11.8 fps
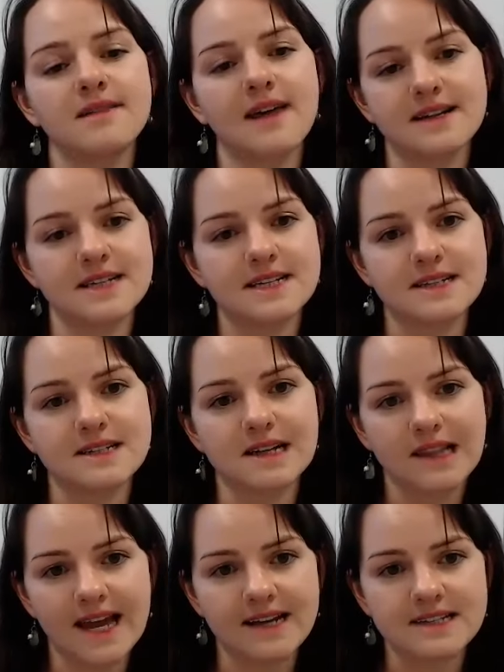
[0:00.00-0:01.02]
That data is
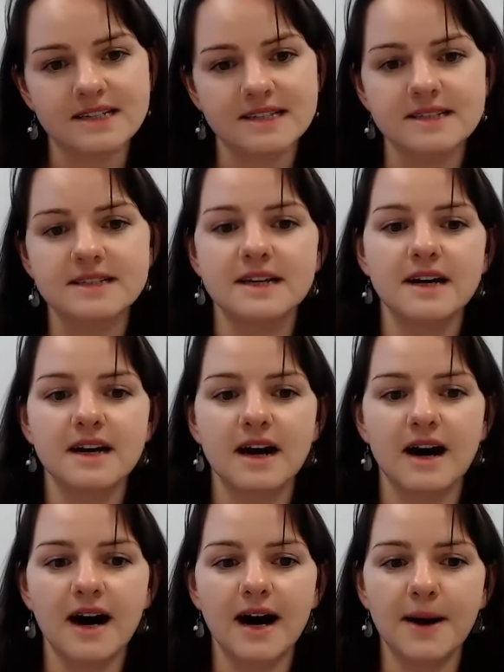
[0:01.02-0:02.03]
collected,
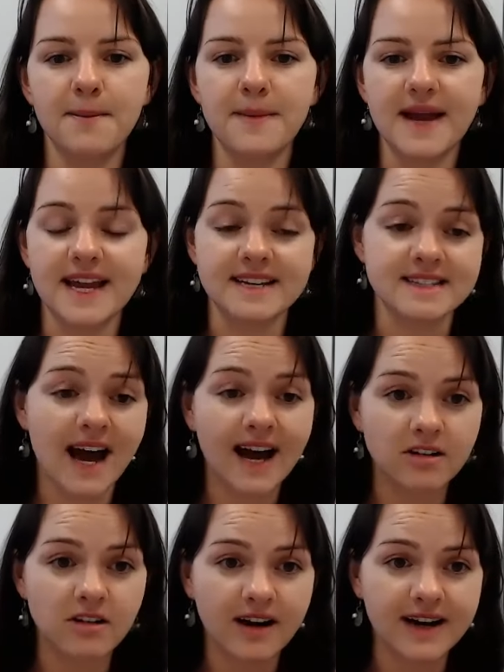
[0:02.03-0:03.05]
it's
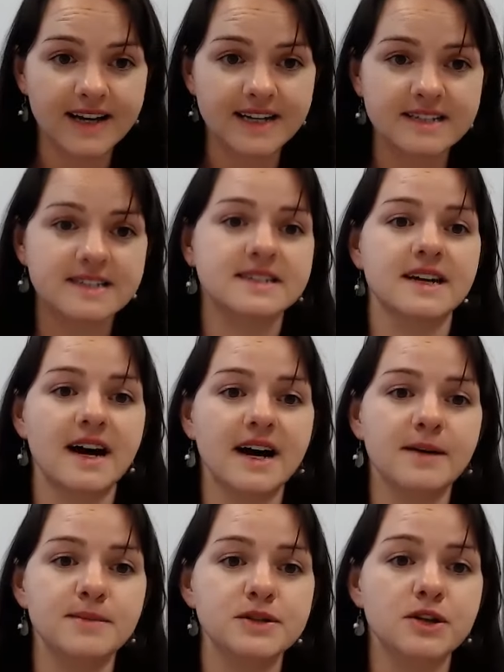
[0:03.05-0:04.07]
analysed
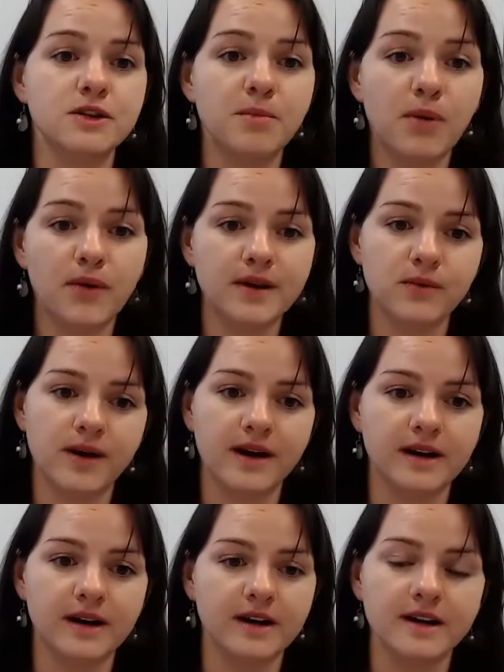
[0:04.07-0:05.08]
to the point
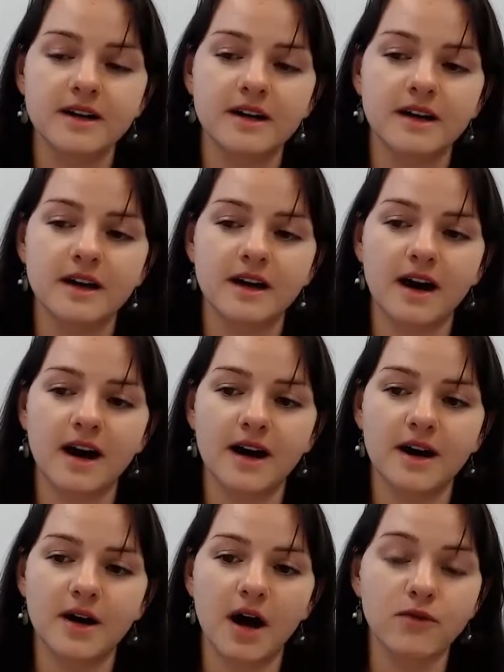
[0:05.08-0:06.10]
where
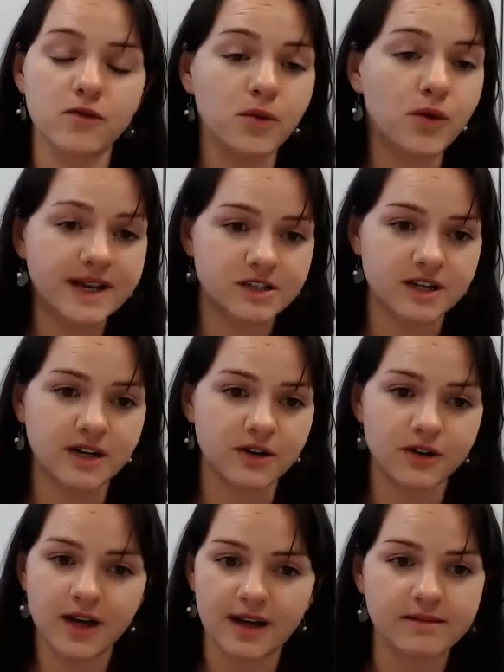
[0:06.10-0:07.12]
a remote
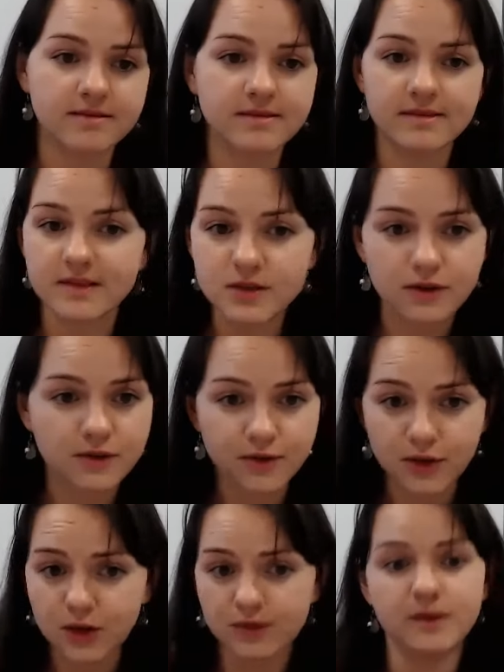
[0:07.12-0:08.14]
engineer can sort of
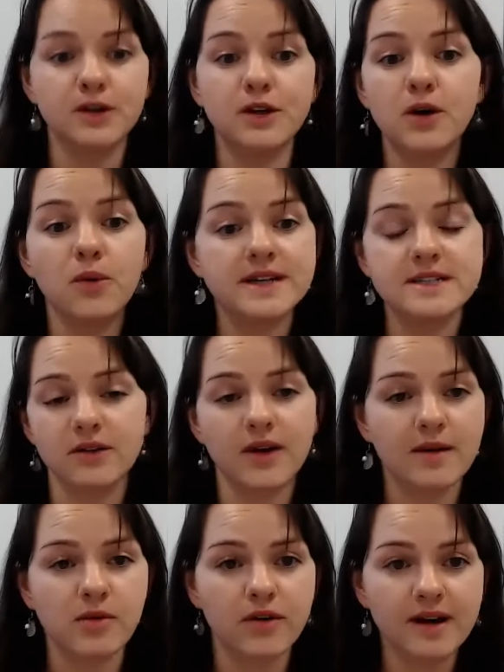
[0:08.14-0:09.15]
go into your
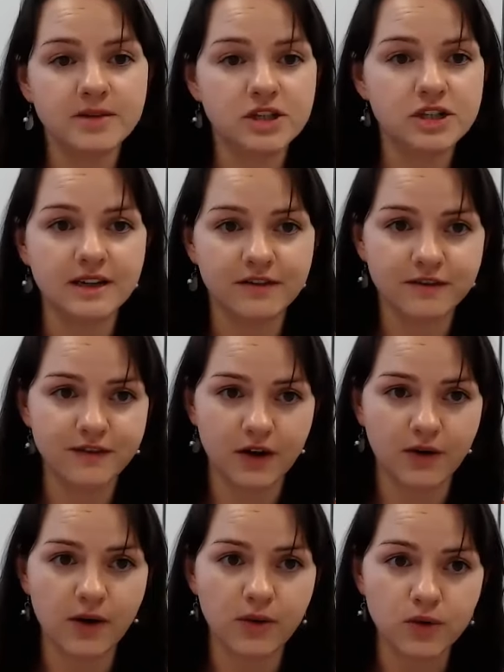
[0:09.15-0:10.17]
MRI machine,
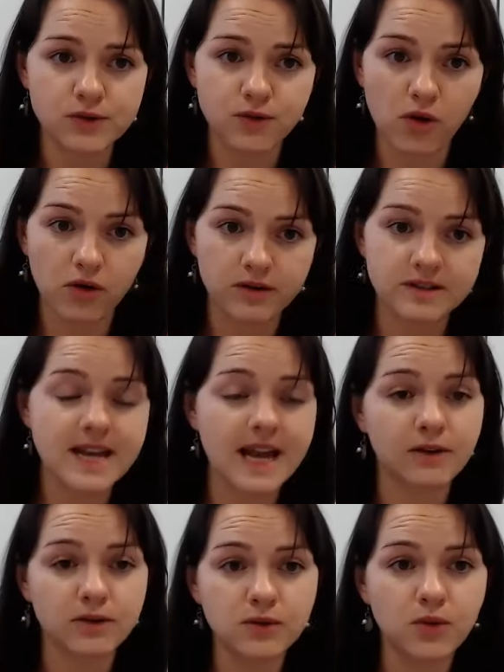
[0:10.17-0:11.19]
figure out what's wrong,
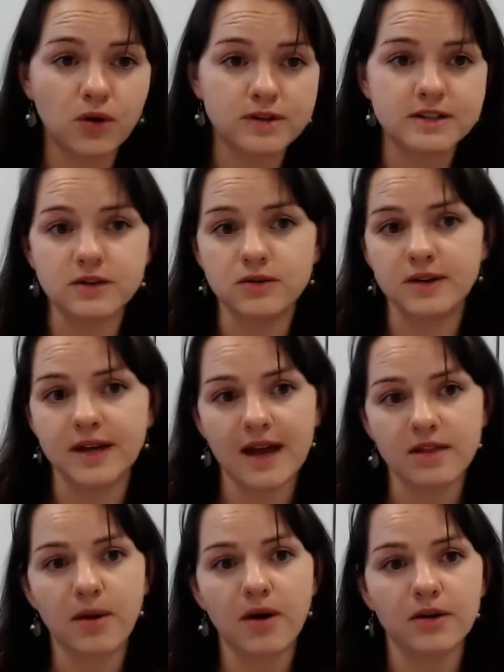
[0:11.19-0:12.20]
tell you what to do, get
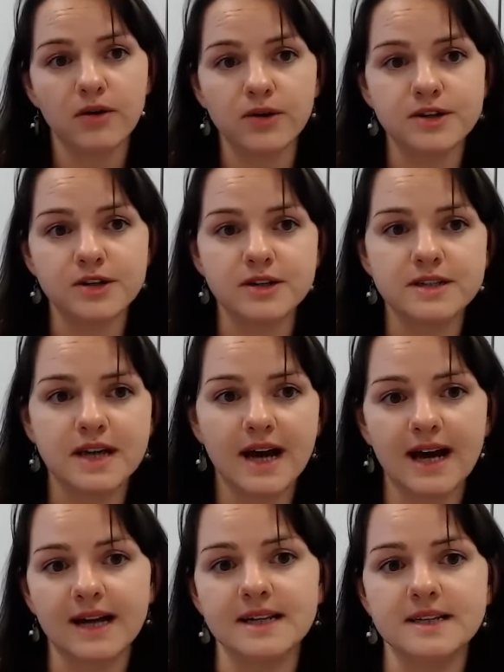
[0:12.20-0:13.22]
the part ordered,
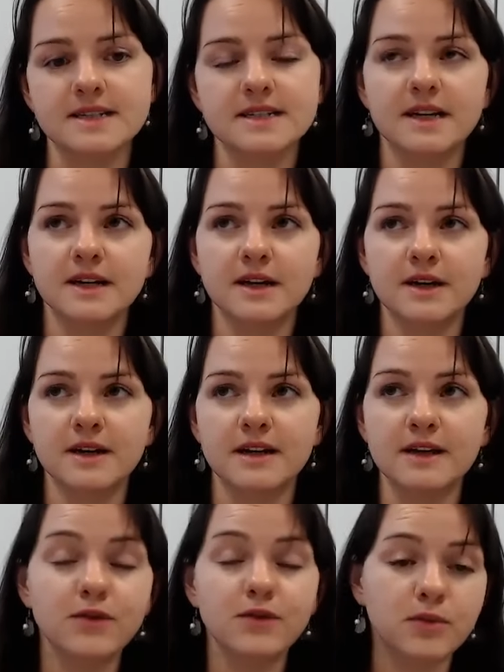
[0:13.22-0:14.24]
and
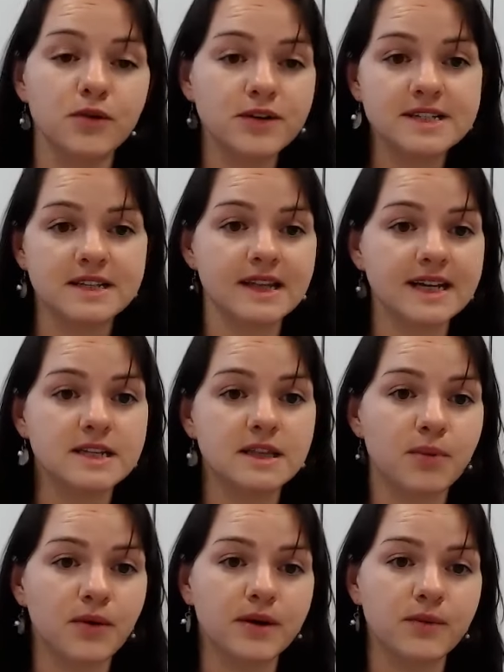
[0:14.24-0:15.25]
even more recently to the
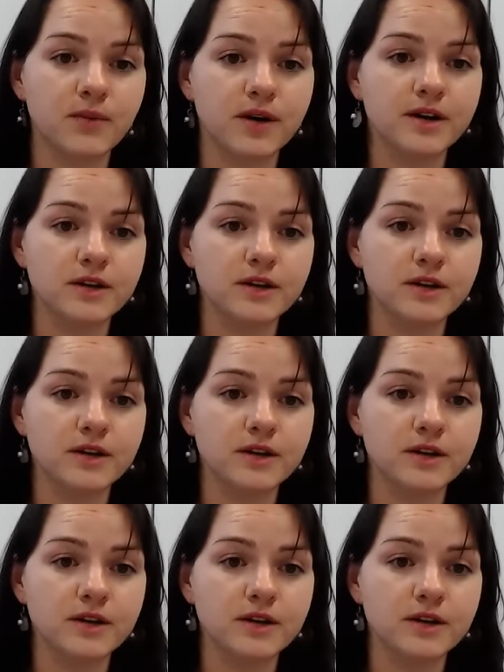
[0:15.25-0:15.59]
point where